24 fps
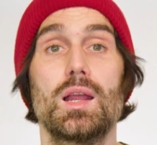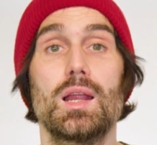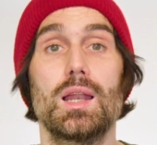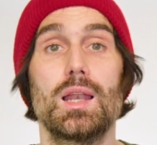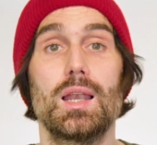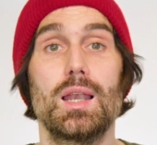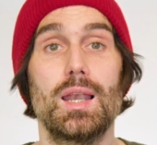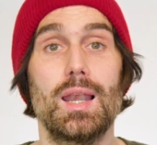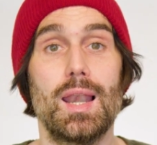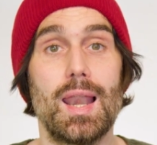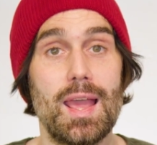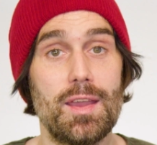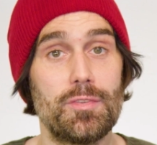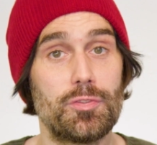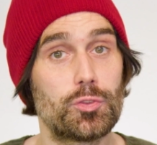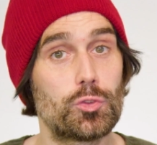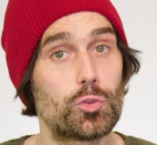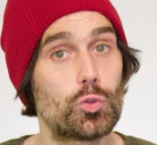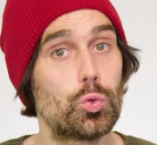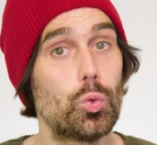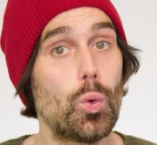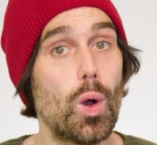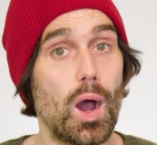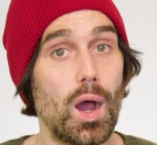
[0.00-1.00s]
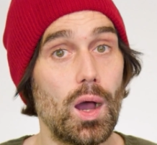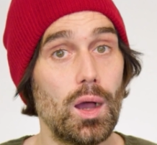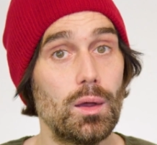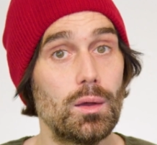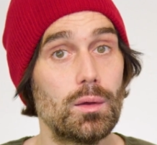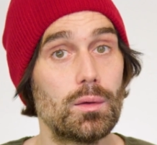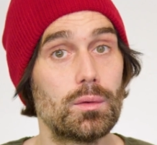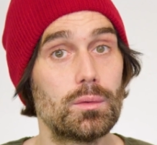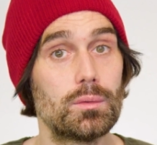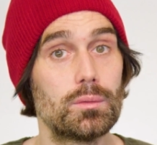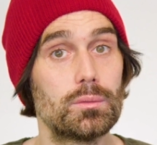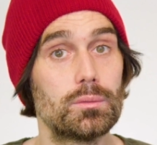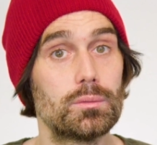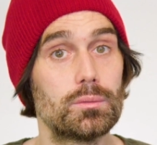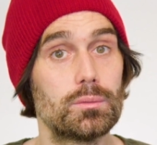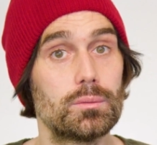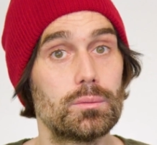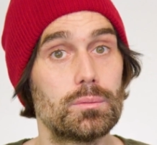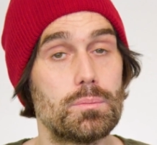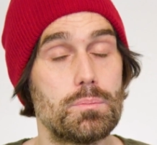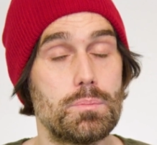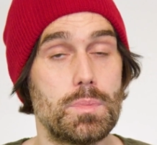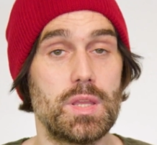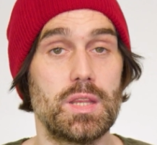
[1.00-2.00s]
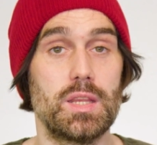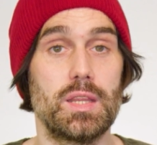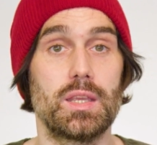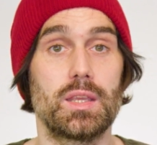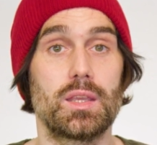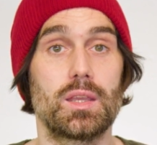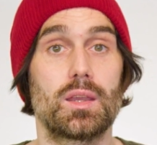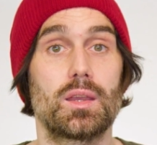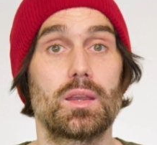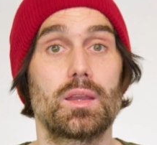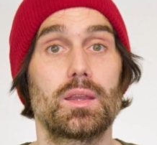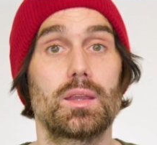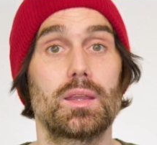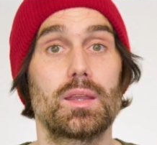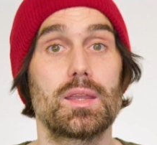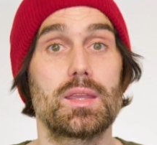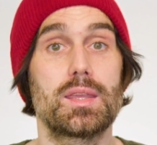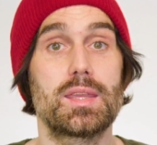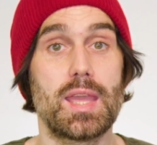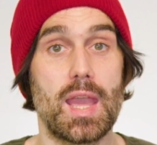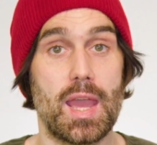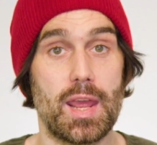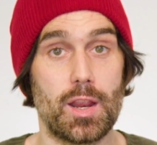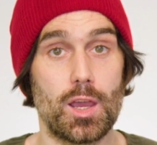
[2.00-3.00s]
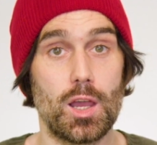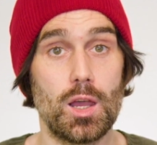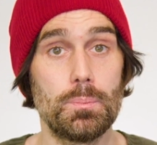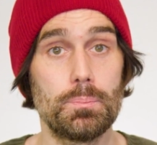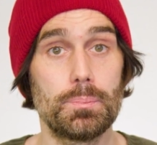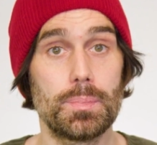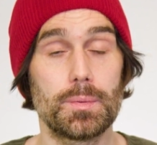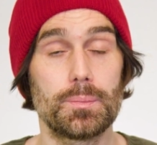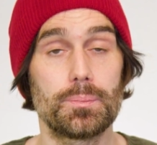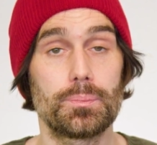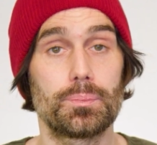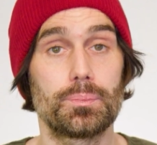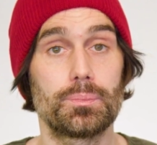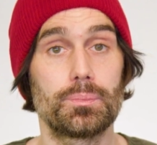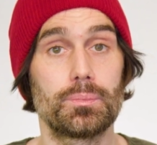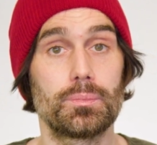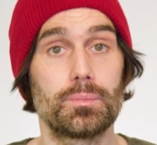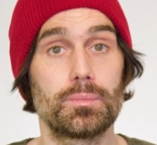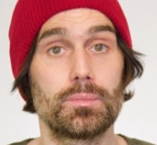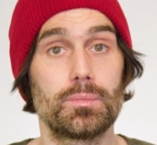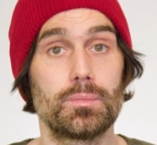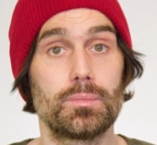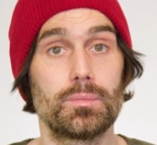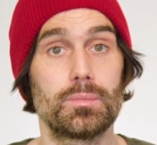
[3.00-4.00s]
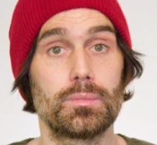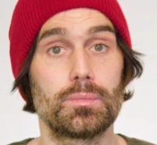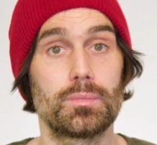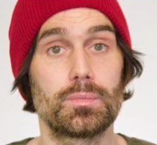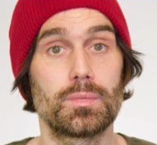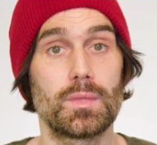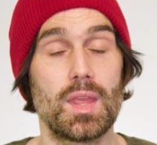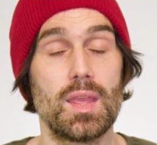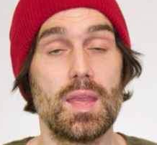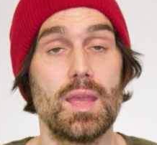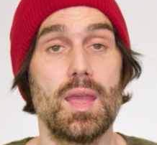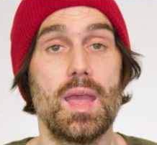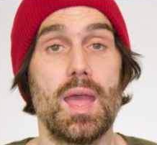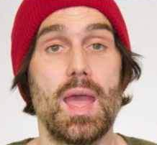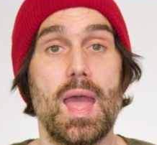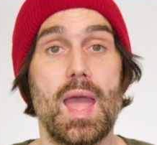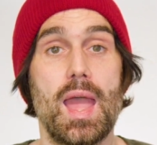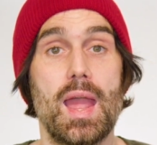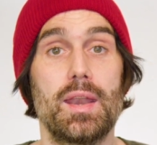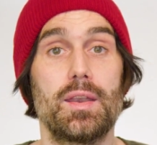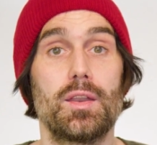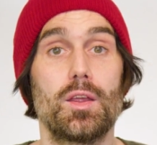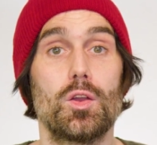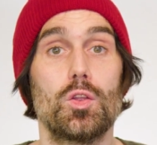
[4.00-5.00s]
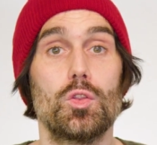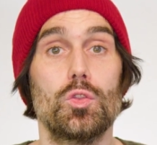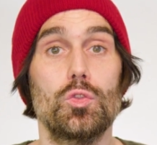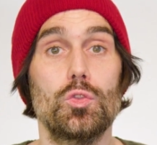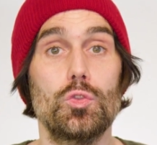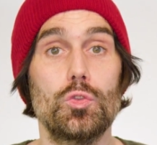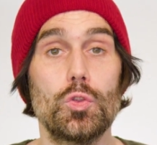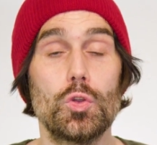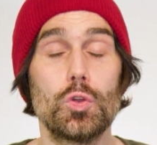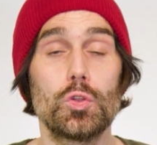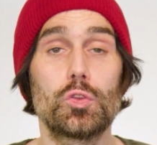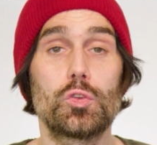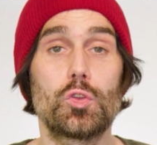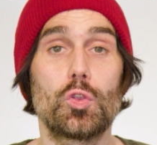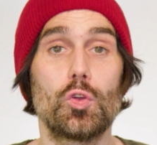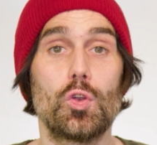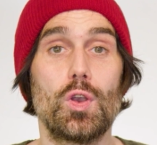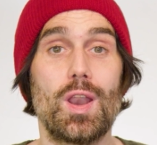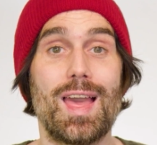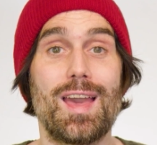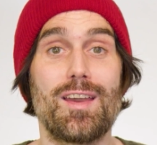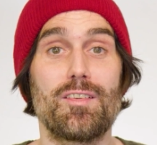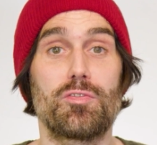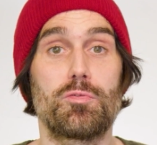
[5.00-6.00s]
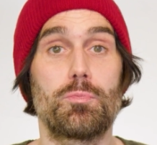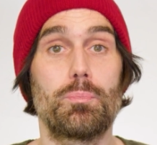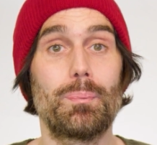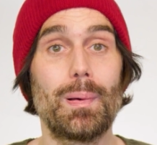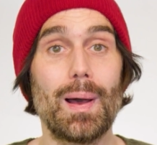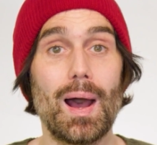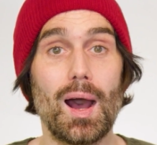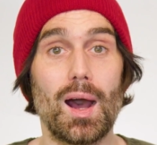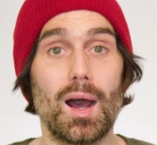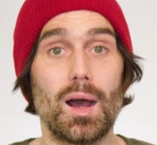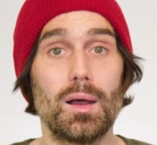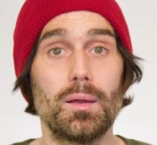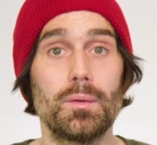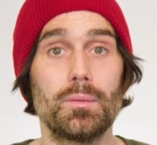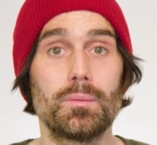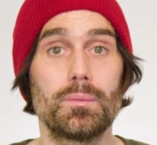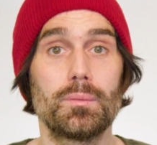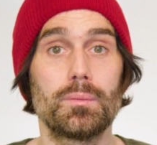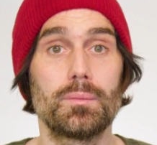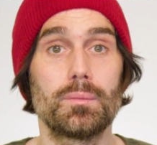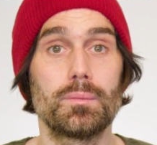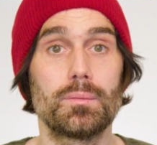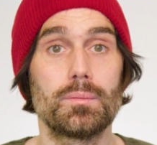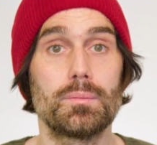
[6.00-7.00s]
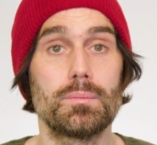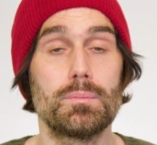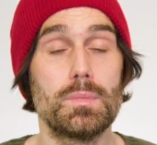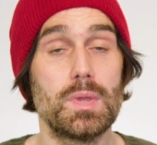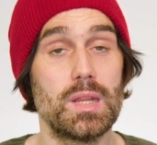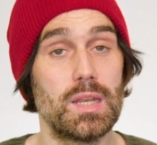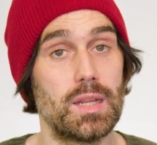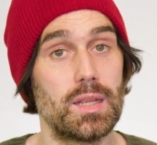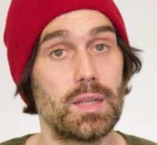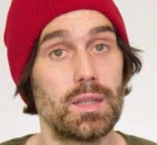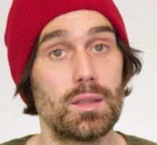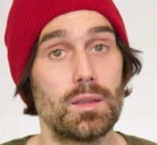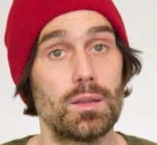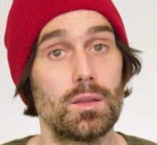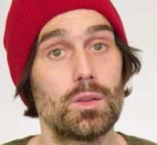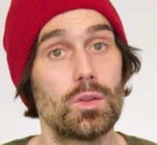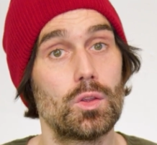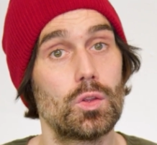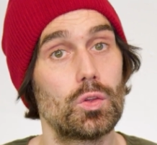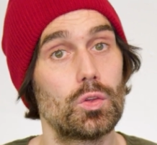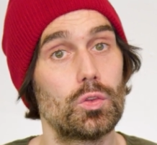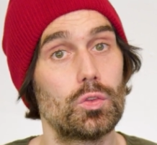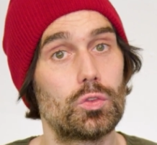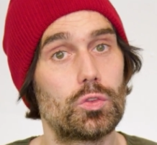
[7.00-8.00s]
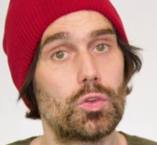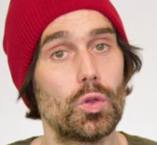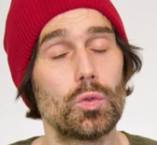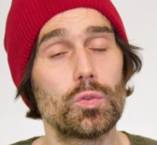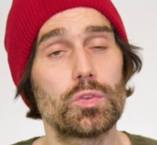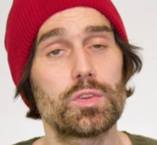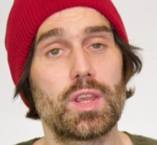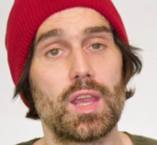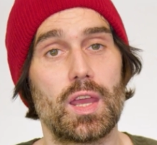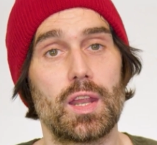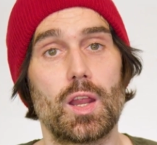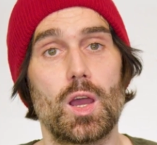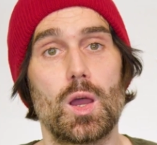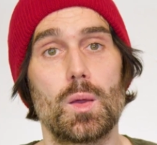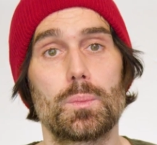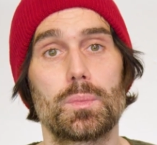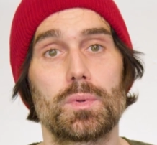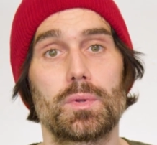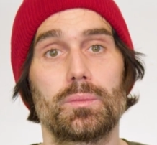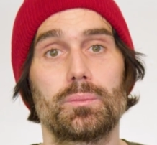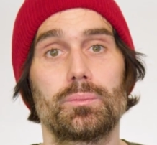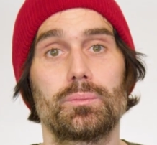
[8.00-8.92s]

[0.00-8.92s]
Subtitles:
lève-toi, meaning get up, and ne te lève pas, meaning don't get up.